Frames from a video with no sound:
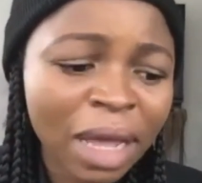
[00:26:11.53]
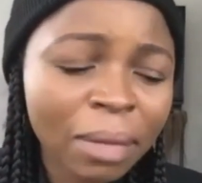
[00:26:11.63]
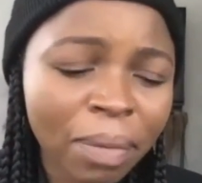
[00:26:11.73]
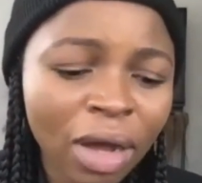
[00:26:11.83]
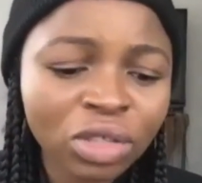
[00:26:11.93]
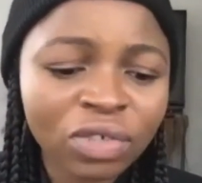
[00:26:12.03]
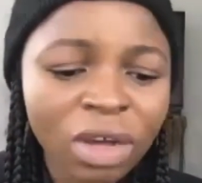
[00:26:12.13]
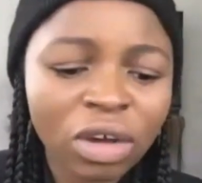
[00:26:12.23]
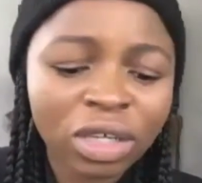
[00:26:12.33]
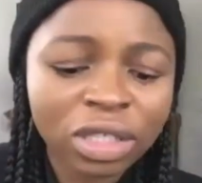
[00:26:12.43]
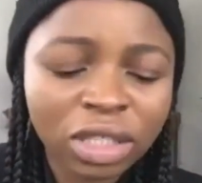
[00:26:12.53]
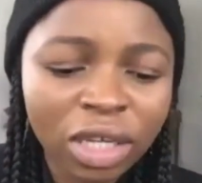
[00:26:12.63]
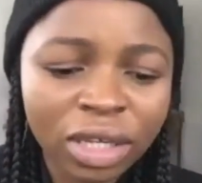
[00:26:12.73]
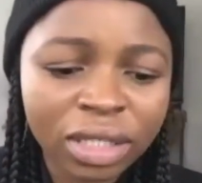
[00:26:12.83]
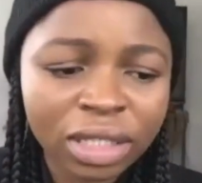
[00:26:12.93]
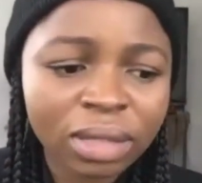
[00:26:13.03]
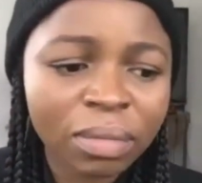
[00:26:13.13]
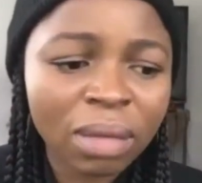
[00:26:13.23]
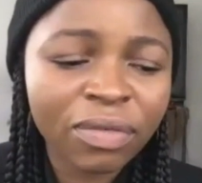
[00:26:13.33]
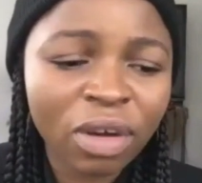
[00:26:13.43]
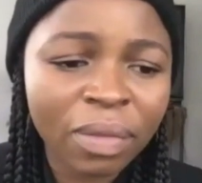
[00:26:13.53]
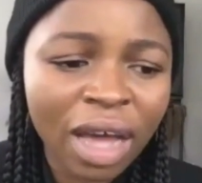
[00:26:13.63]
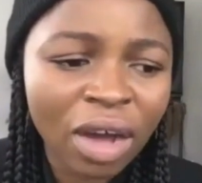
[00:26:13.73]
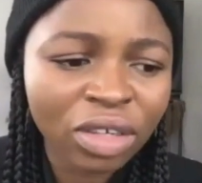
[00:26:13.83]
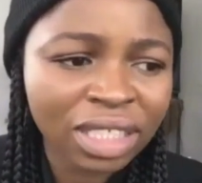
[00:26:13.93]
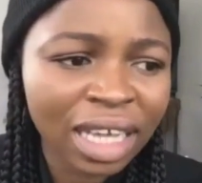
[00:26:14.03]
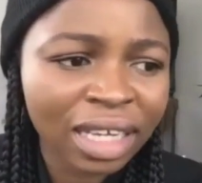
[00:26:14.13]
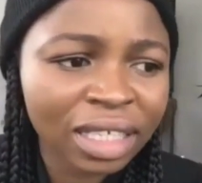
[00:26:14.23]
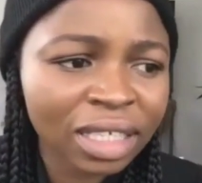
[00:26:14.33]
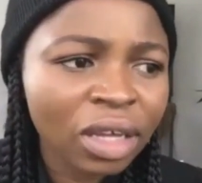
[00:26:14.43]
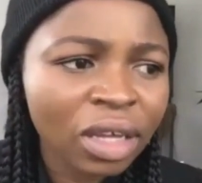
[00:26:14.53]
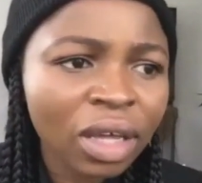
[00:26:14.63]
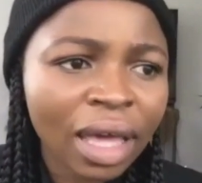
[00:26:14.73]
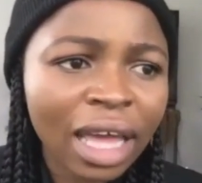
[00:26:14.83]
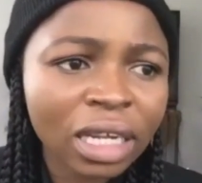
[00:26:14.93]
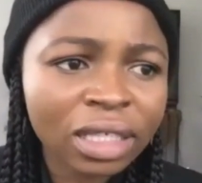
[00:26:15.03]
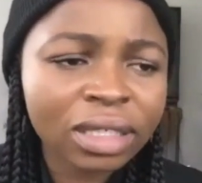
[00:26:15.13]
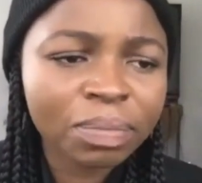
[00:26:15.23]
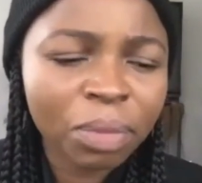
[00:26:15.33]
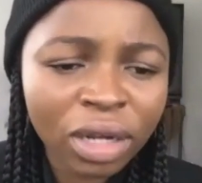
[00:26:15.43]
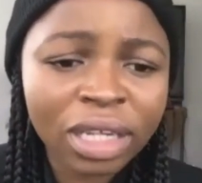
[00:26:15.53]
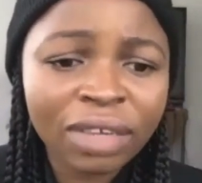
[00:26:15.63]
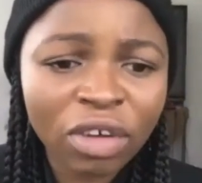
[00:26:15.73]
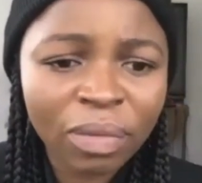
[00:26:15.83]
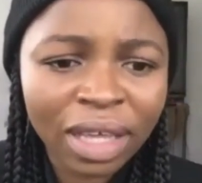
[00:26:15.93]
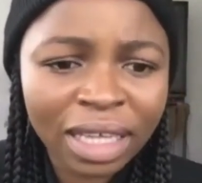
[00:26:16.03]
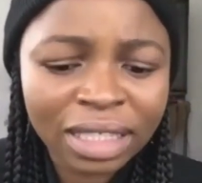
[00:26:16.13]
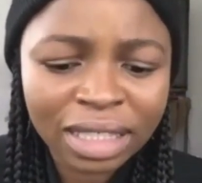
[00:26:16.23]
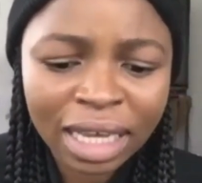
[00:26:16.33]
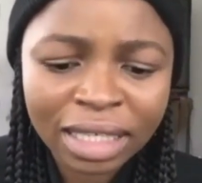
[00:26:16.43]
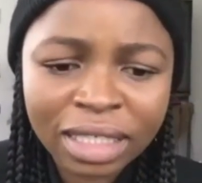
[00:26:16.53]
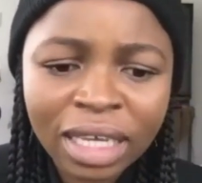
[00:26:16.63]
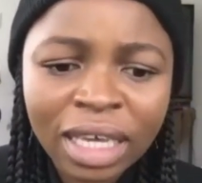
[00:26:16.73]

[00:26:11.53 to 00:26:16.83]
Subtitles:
And part of our concerns, maybe from the outside and partly from the inside,